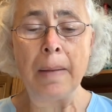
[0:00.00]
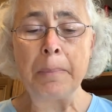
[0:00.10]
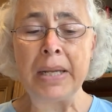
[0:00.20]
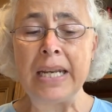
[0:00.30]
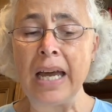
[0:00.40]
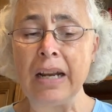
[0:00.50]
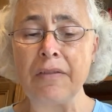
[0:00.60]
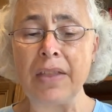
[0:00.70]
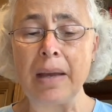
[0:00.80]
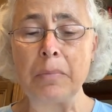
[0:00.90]
but none
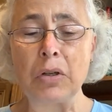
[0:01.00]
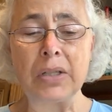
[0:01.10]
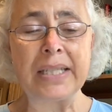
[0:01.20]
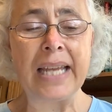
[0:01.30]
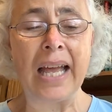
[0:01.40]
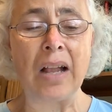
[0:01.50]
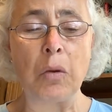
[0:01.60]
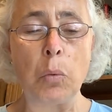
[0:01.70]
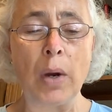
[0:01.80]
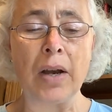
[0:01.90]
of them could
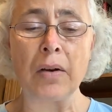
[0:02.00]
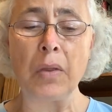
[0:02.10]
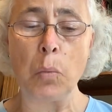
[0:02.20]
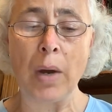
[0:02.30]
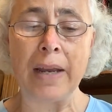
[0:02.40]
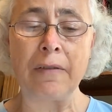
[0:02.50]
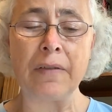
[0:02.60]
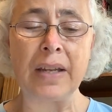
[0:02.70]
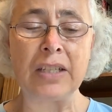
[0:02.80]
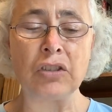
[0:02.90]
tell where the wife
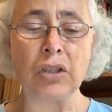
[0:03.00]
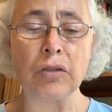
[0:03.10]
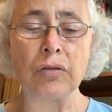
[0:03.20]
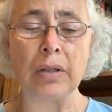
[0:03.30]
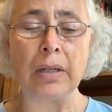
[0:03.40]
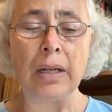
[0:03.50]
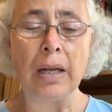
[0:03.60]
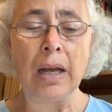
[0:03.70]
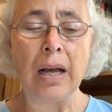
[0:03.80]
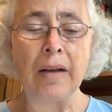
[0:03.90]
and children
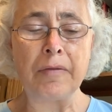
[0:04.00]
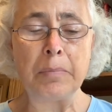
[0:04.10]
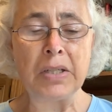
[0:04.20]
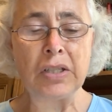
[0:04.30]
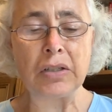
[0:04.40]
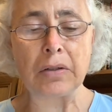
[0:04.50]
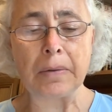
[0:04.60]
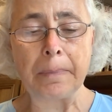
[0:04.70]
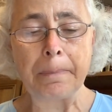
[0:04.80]
of Mr.